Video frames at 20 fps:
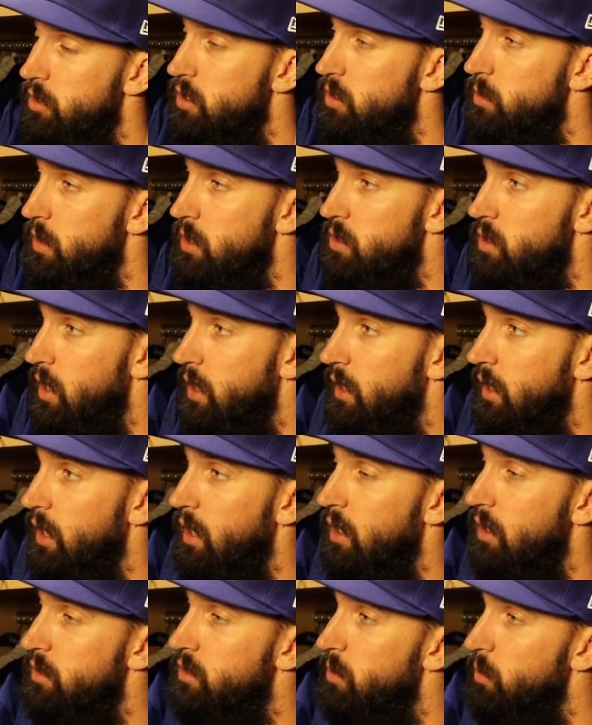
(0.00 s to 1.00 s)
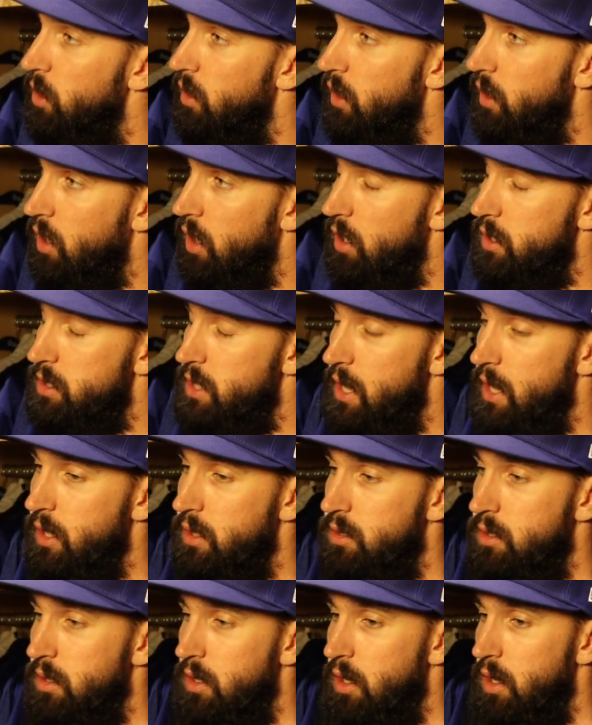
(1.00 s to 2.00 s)
just been trying to get some early
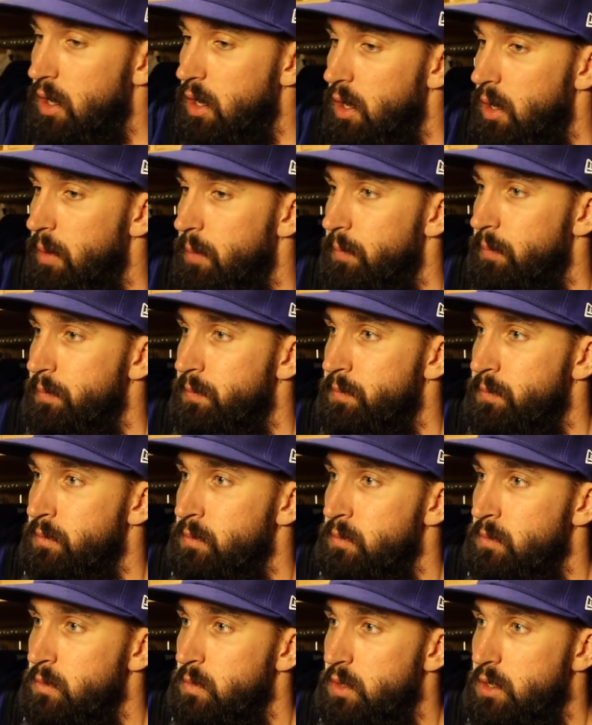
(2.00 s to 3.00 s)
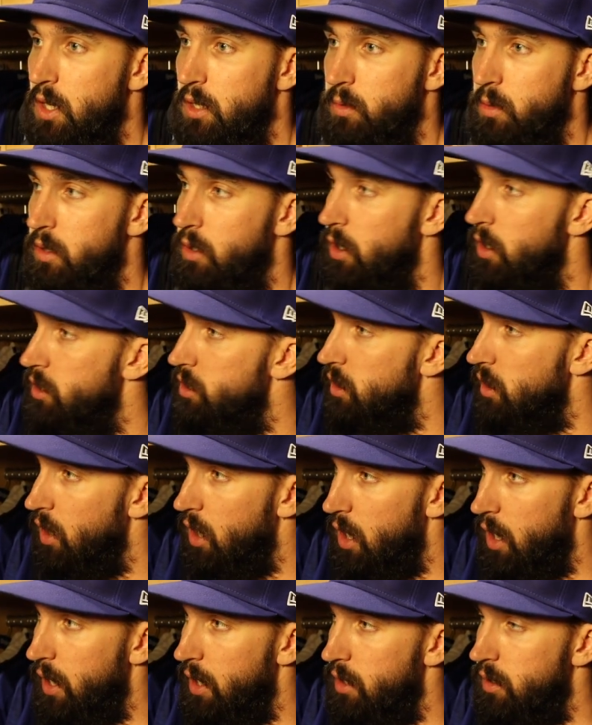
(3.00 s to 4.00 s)
contact. Talked with Kirsch a
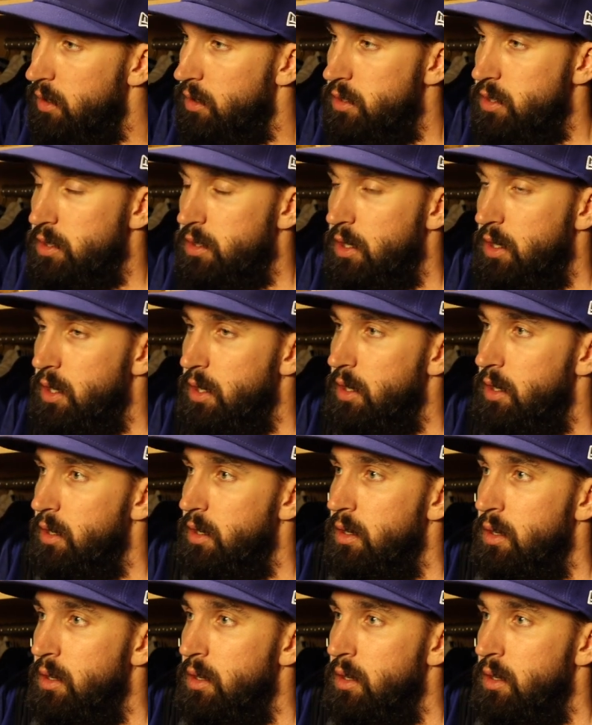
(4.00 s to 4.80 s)
lot just on